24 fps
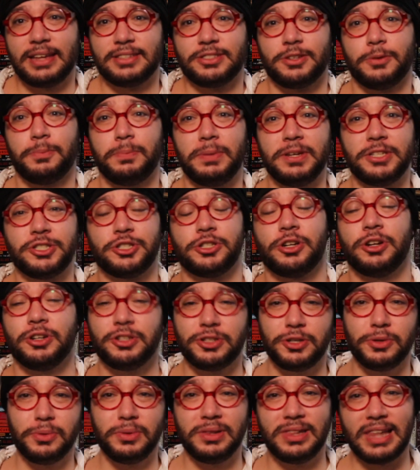So be sure
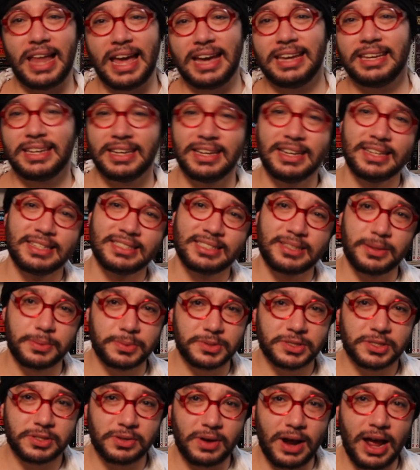to like,
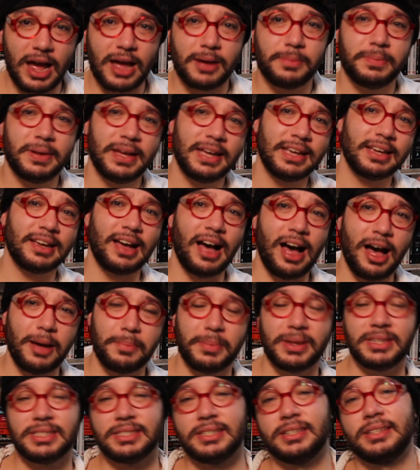subscribe, and
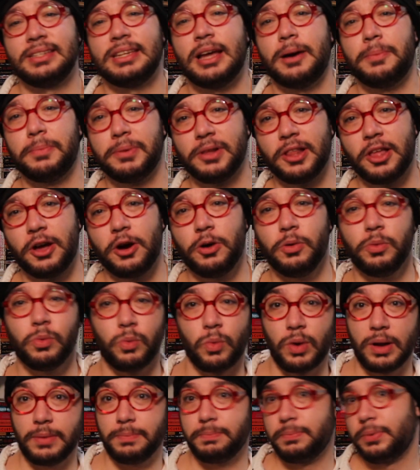comment down below
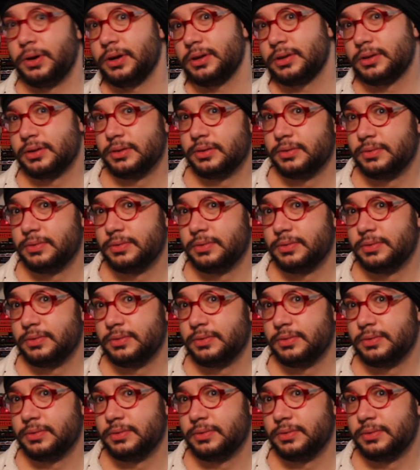what book